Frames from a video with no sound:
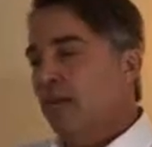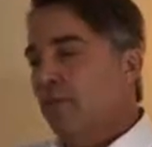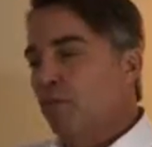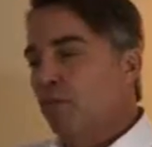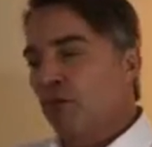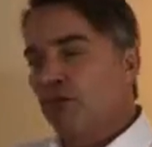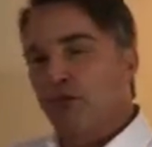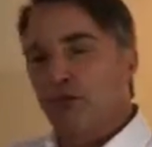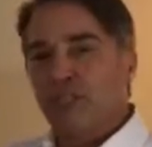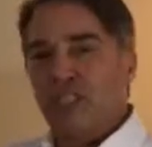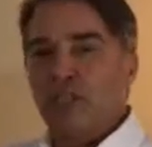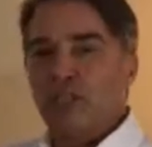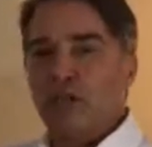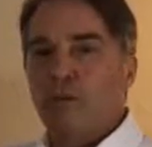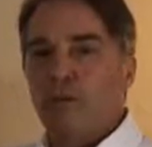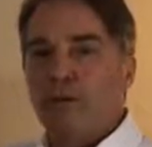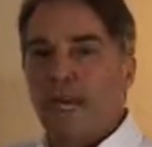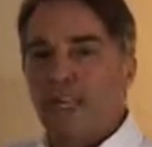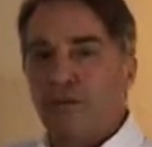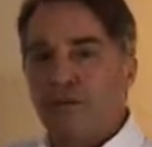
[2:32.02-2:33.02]
more traditional
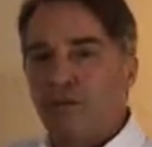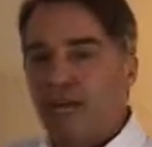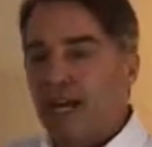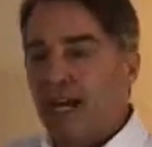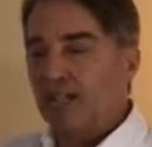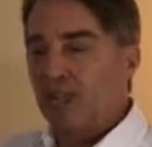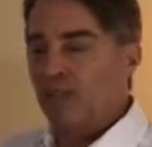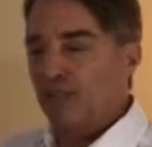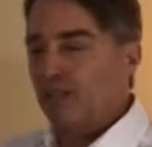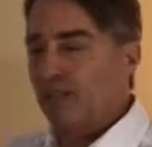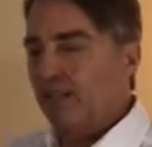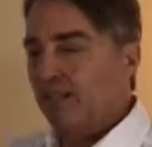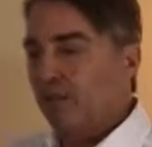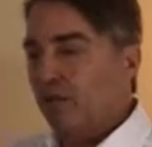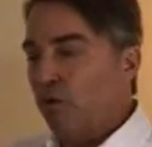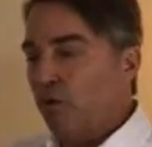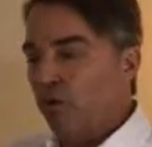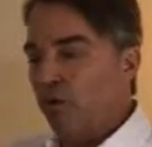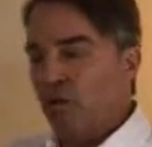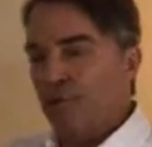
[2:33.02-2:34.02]
manufacturing
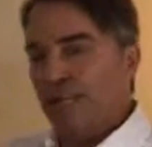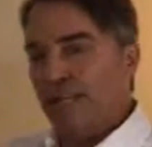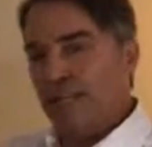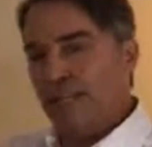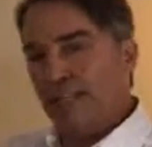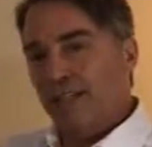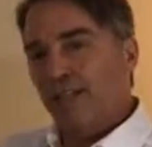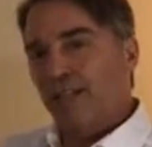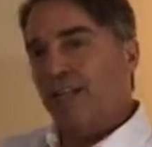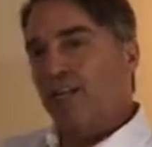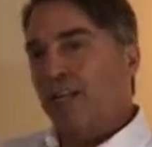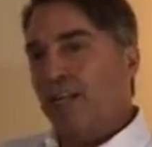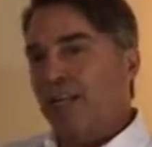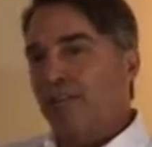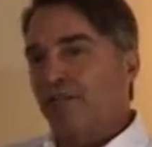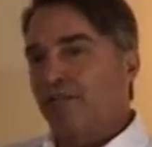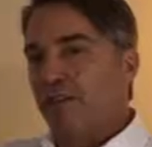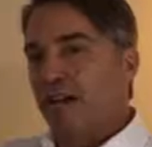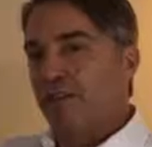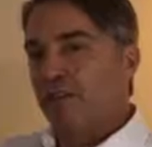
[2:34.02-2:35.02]
or into the
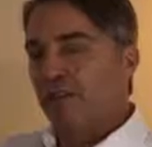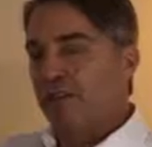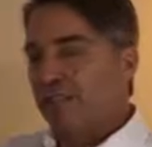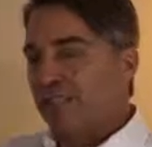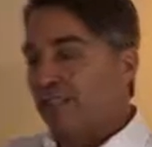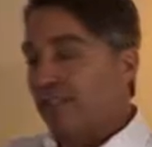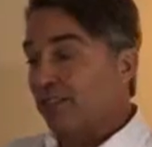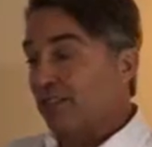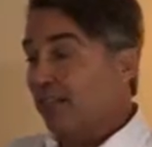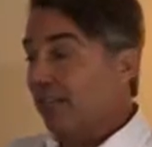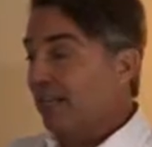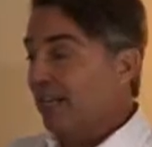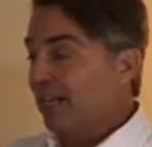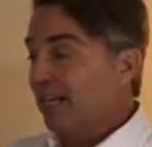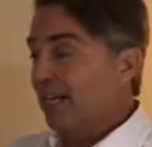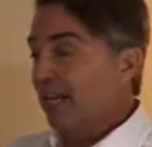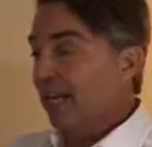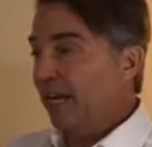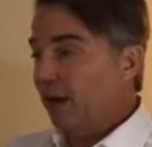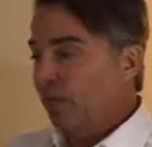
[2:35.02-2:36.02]
manufacturing sector.
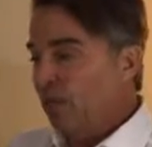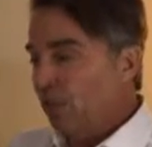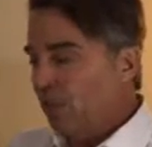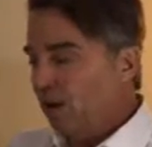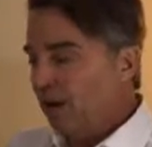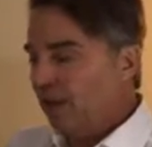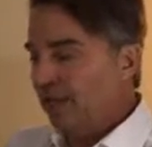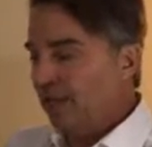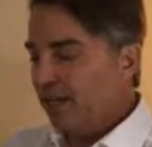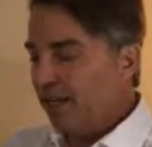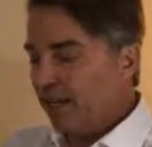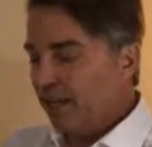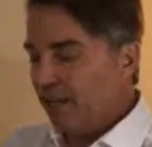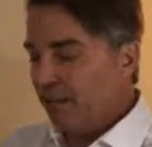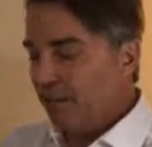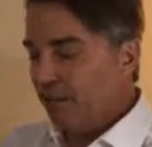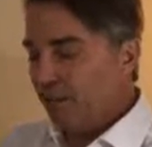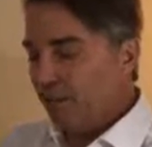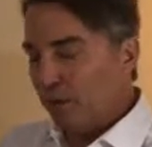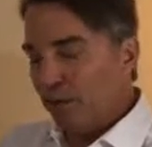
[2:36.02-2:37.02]
And
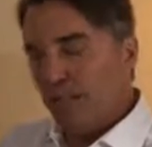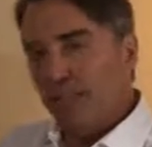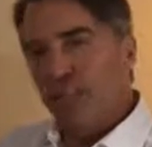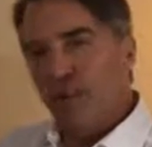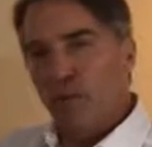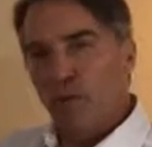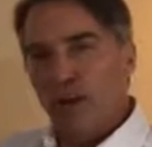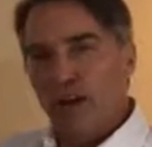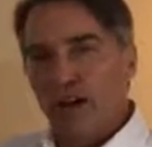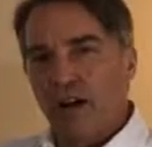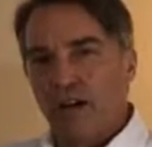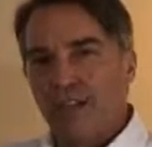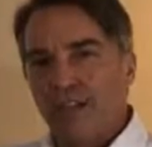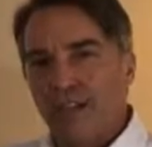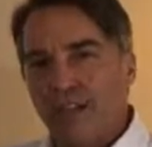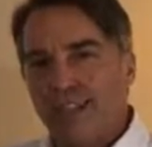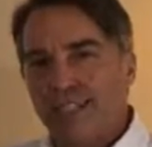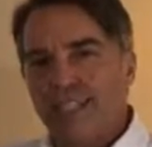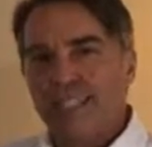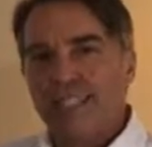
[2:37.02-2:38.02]
one place where
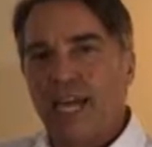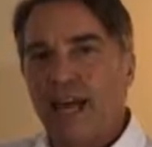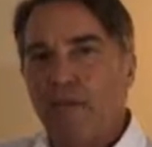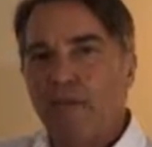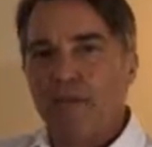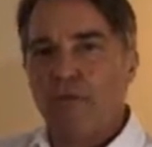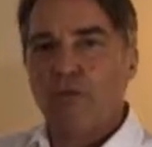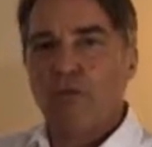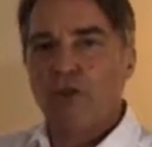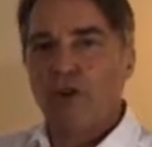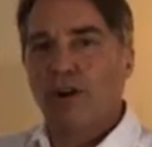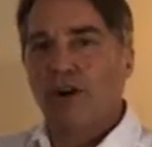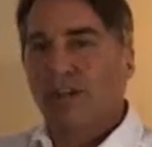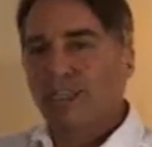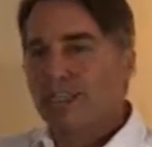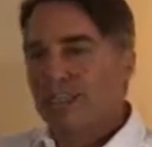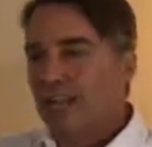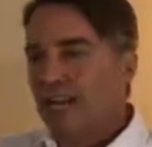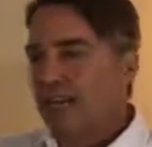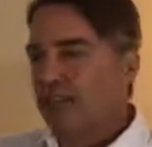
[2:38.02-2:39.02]
this type of work
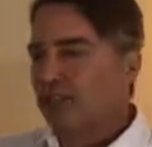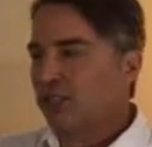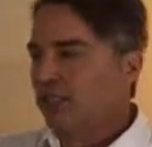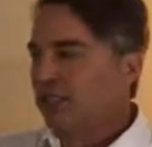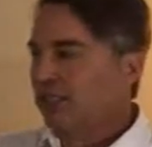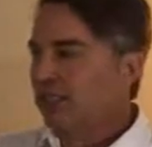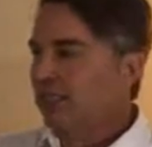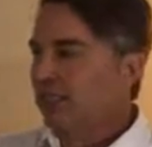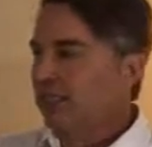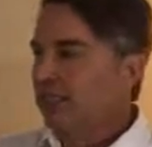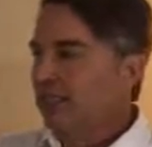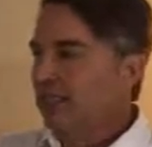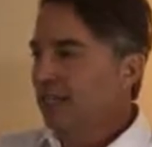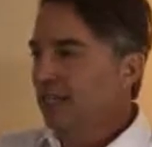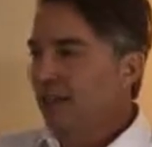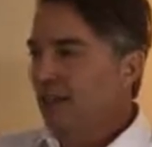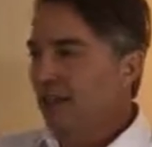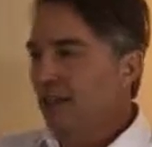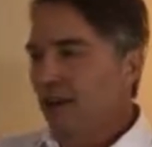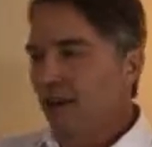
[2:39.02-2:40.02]
is actually
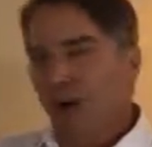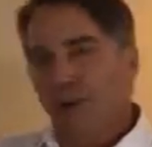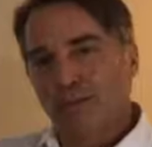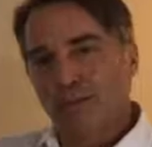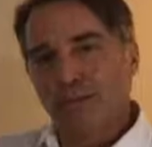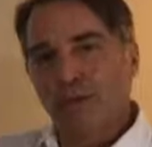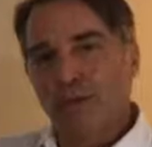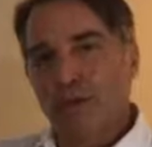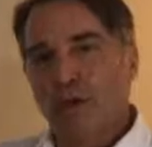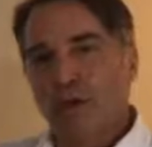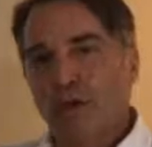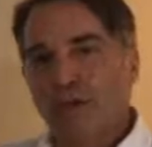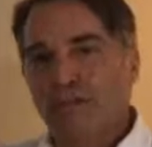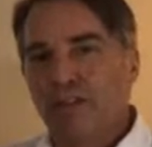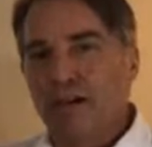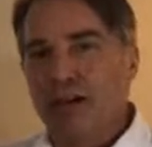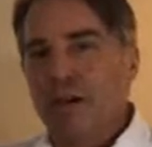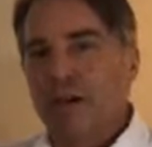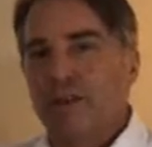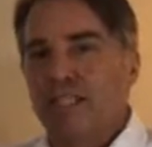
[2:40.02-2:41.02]
almost a point of
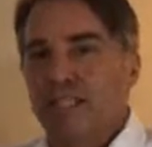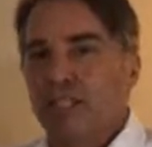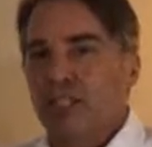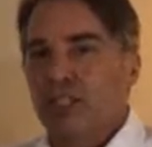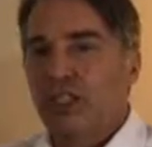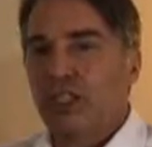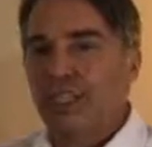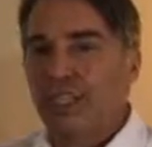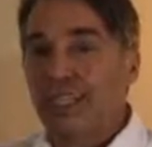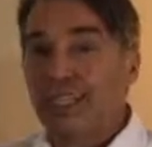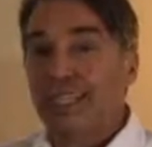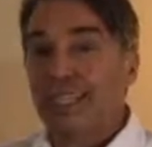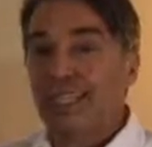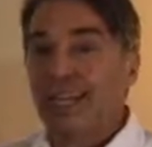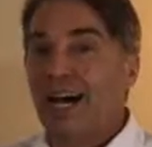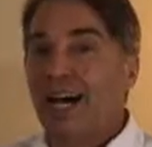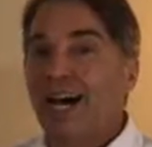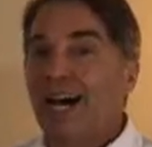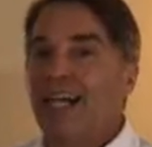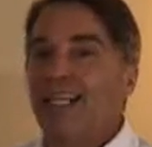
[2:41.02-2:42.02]
competition is in
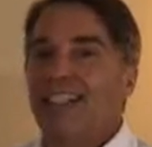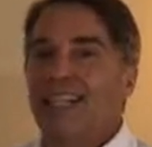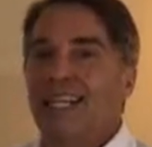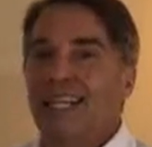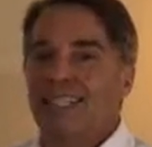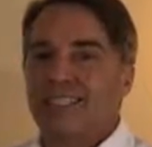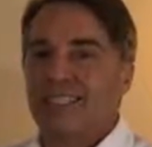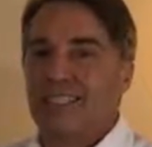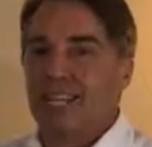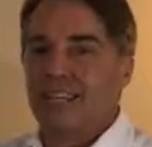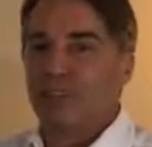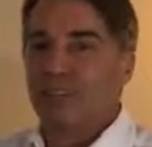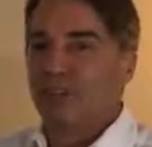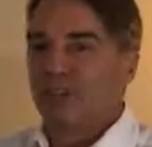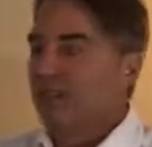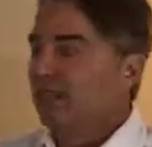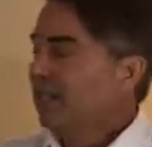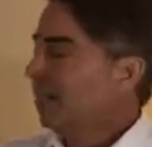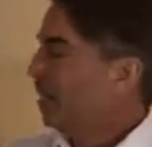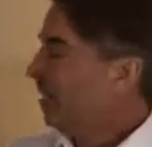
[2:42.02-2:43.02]
the high-tech
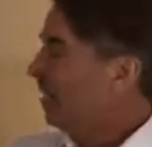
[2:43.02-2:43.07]
sector.